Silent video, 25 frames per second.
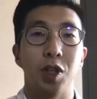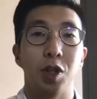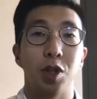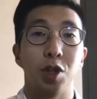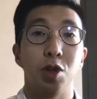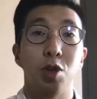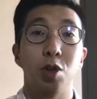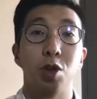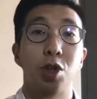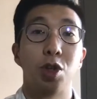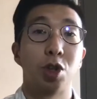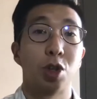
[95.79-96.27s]

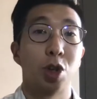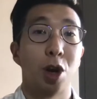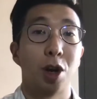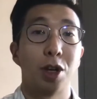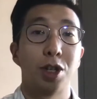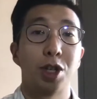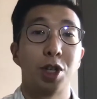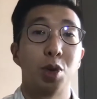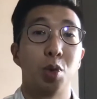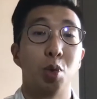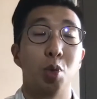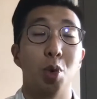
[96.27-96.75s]
you
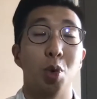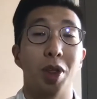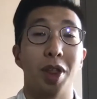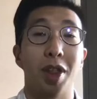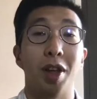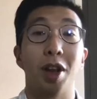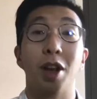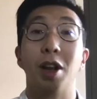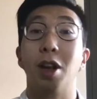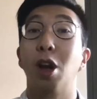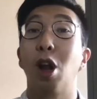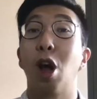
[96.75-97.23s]
start with
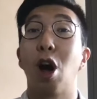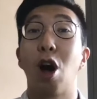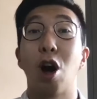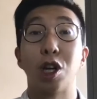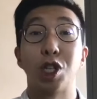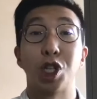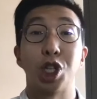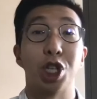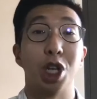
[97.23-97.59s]
a large